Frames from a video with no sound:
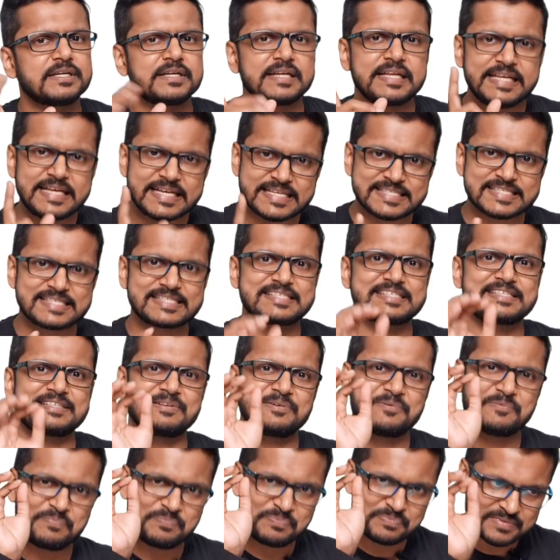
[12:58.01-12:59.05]
Yes,
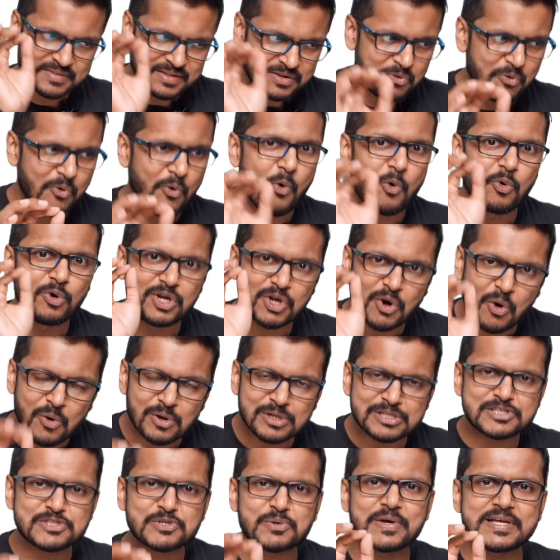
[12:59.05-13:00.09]
gold
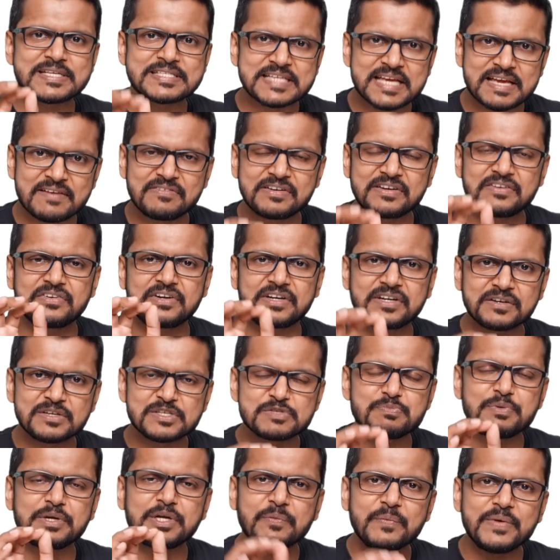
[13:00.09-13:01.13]
also has given
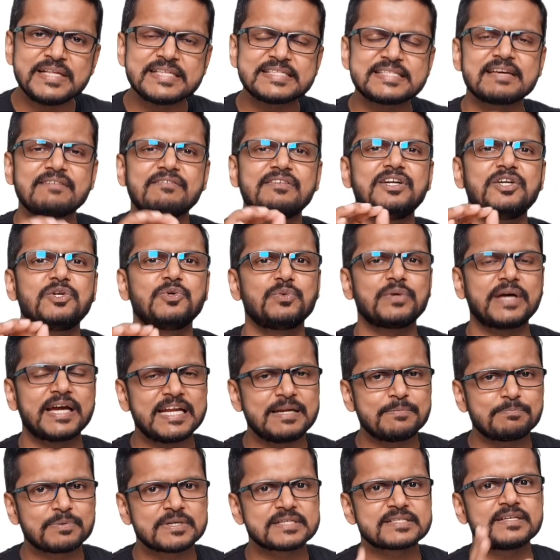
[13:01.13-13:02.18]
returns between 7 to
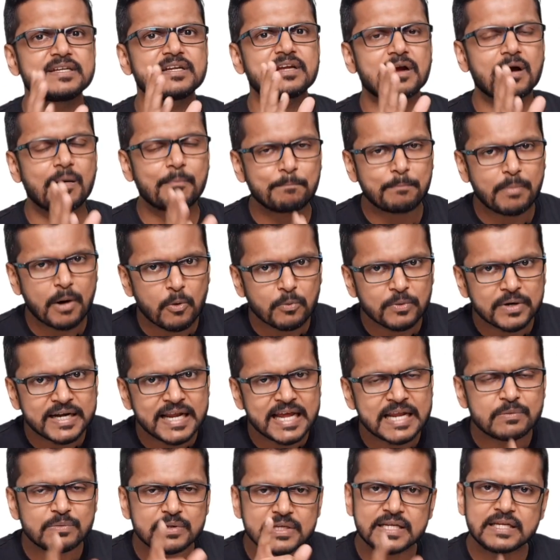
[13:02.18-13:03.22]
9% compounded
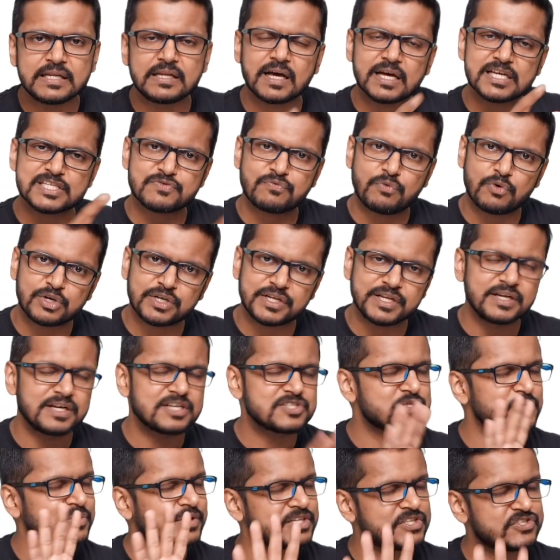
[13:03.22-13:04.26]
annually in last 40
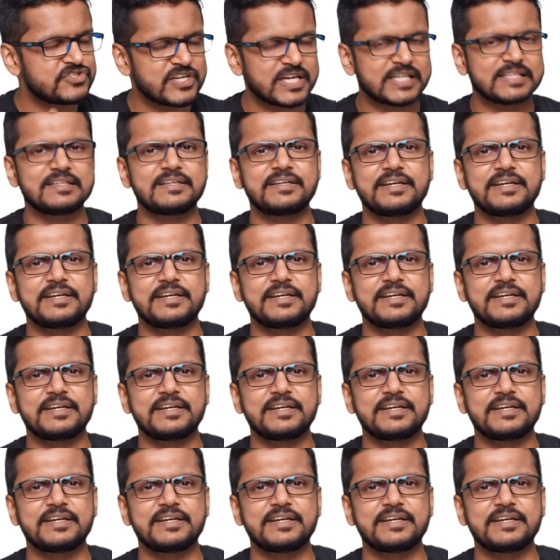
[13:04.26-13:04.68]
years. You can check the